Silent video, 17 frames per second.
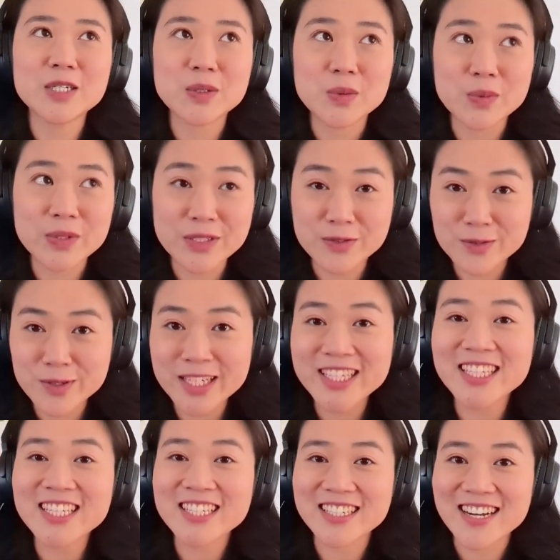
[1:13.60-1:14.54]
we
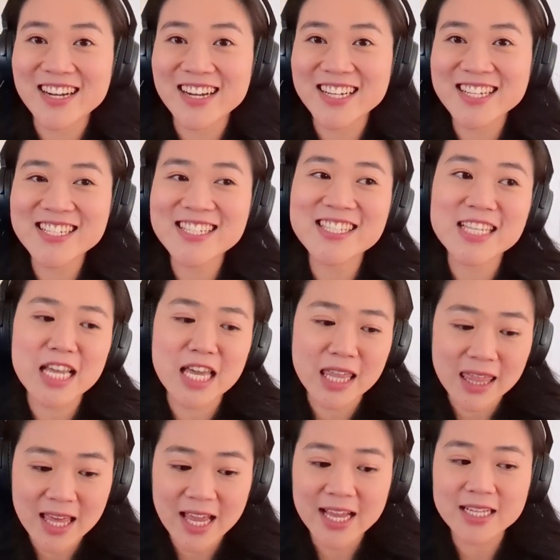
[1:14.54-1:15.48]
recognize
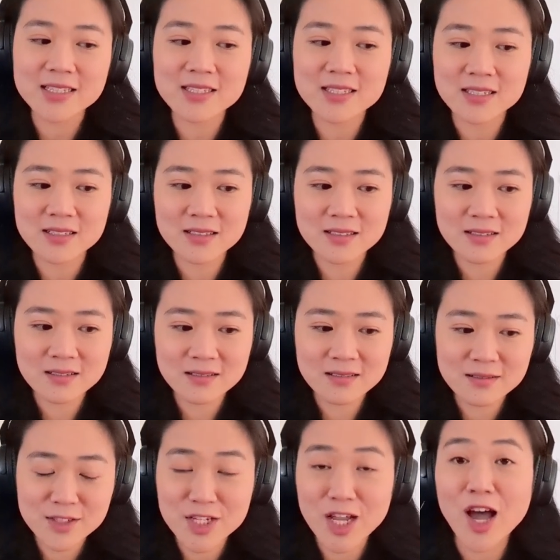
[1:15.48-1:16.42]
that
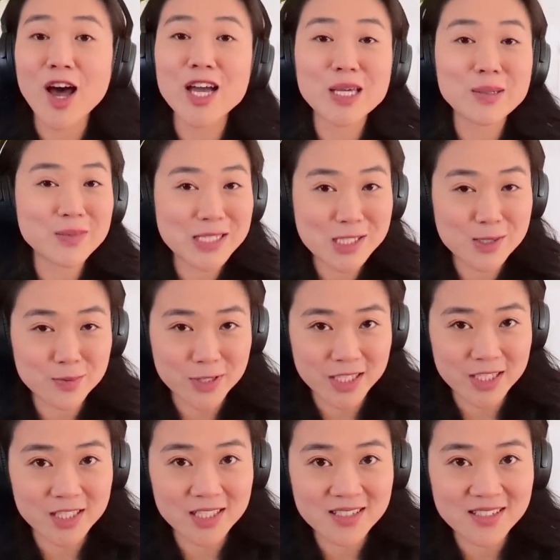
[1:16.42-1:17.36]
time is
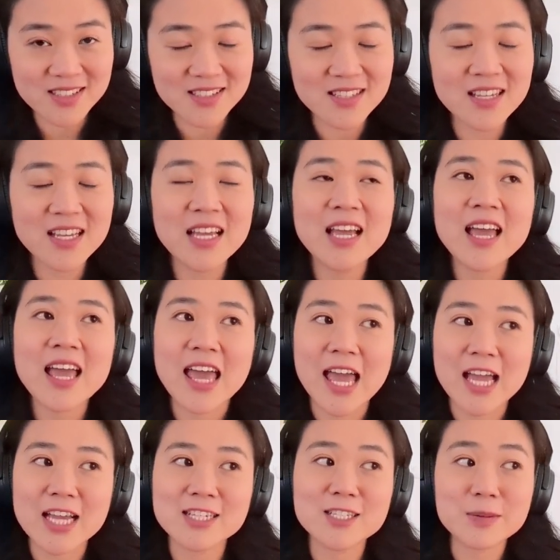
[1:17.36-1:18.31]
precious
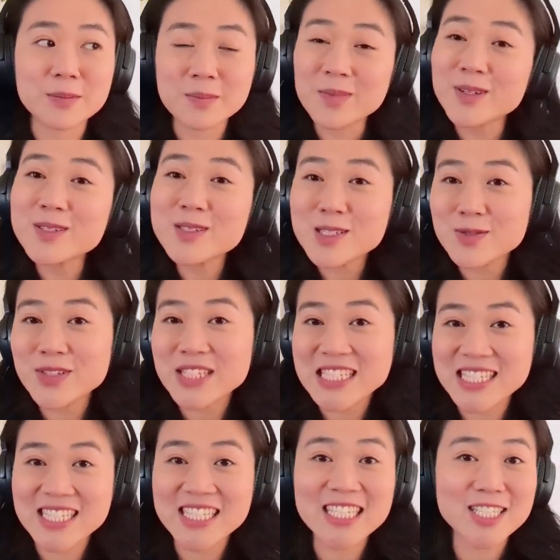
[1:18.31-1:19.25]
and most
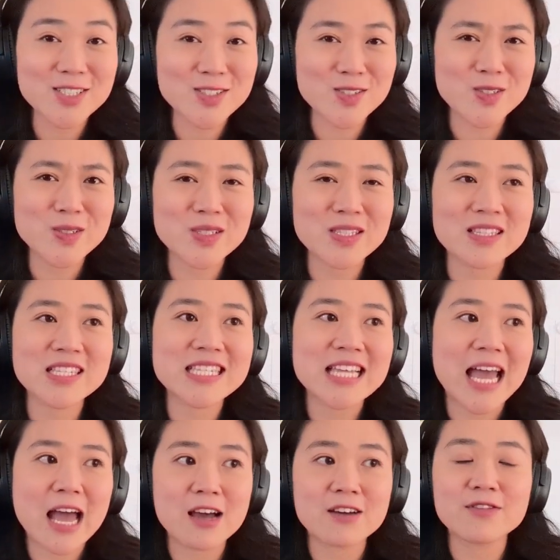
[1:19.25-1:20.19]
VCE students
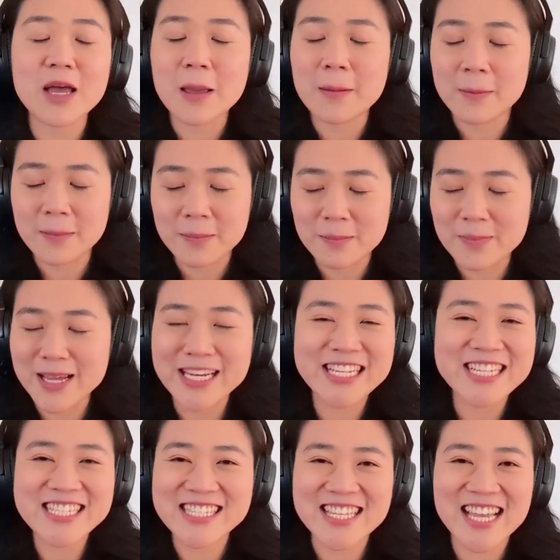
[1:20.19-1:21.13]
have
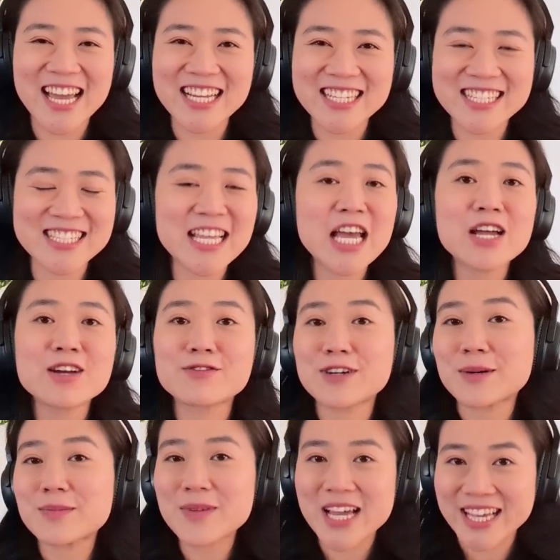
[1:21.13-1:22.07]
many SACs
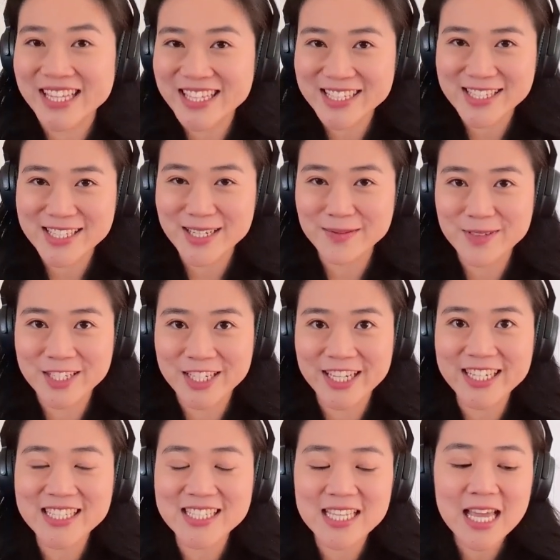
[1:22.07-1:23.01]
from other
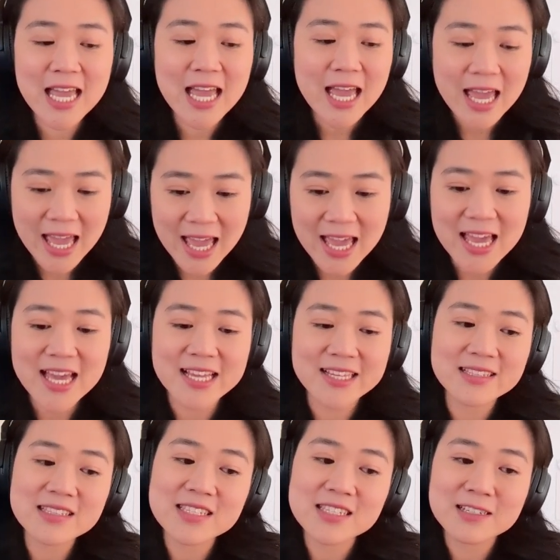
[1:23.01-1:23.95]
subjects, and